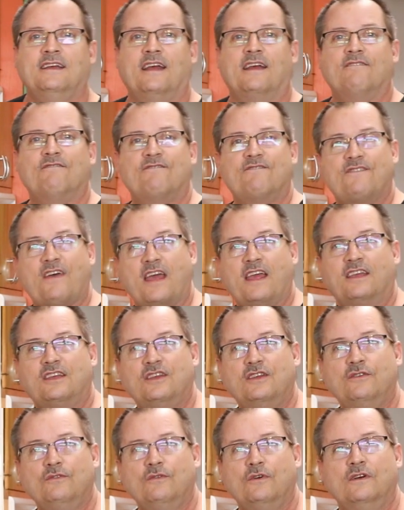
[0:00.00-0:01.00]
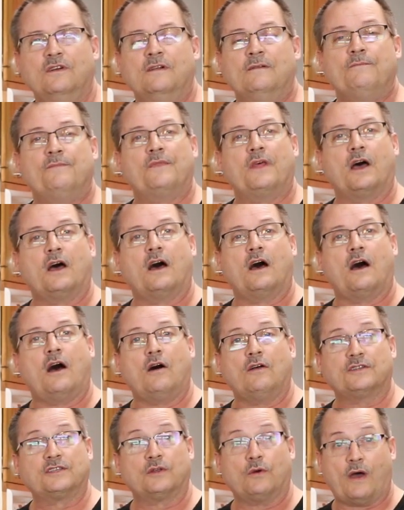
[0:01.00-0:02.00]
And thank you. Uh,
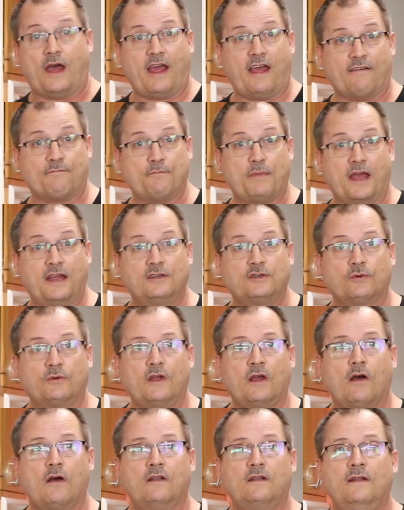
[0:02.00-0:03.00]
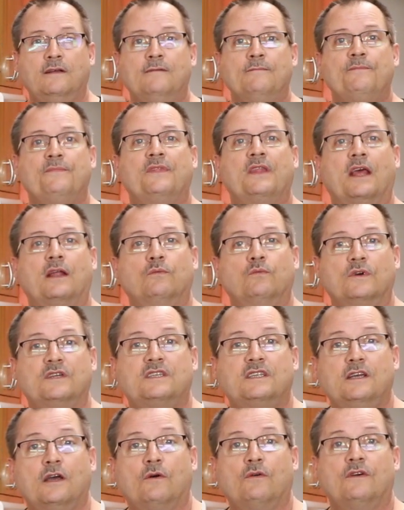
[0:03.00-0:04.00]
also, I have Patreon and
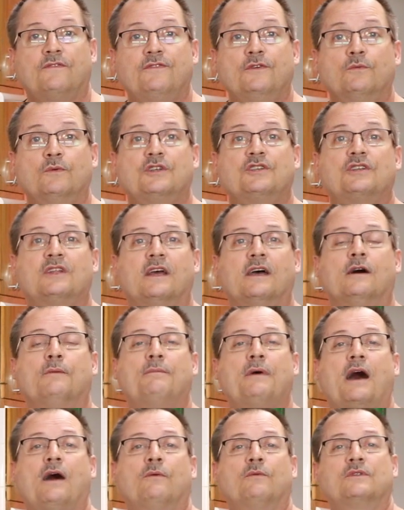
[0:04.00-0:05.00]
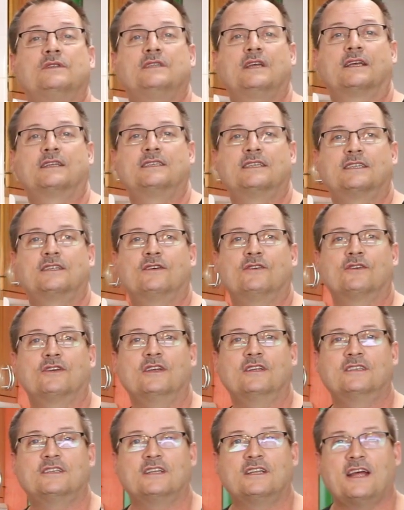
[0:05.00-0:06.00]
Wisio. If you wish to help out with Texas
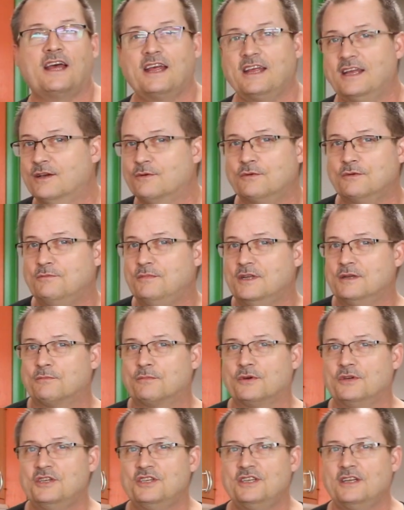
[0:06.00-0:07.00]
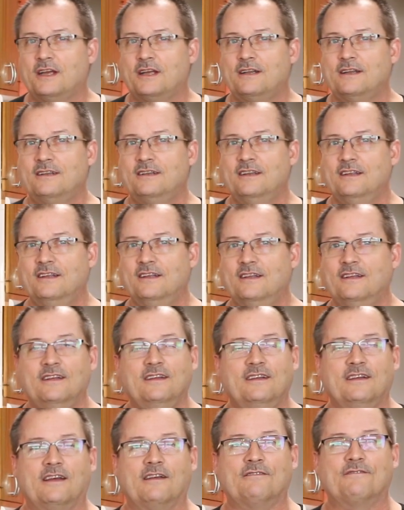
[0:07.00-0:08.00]
Cooking Today, it would be appreciated.
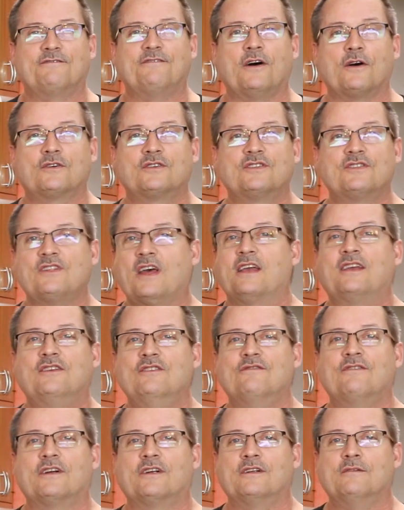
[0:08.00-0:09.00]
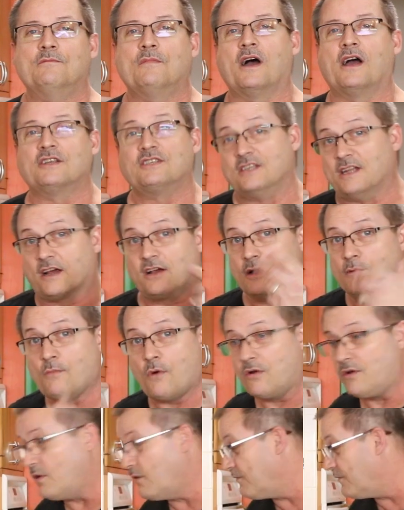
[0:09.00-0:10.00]
And folks, thank you very much. Now come
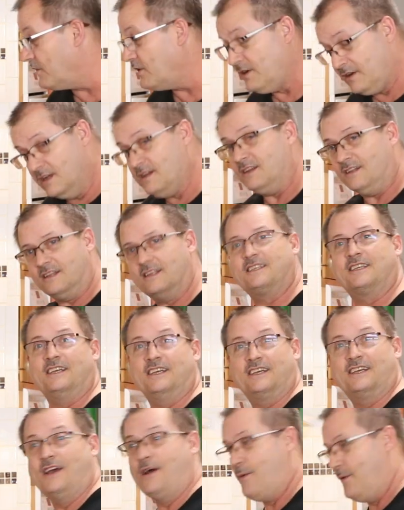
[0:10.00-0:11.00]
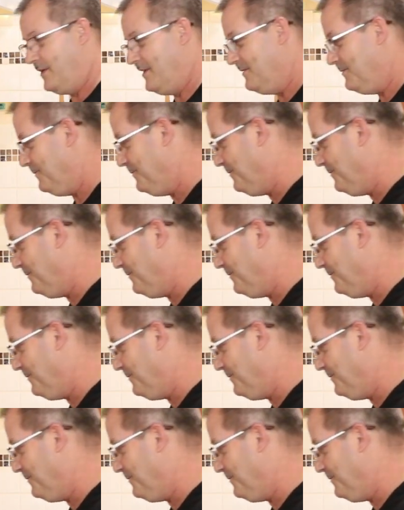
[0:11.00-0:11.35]
on over, let's get going.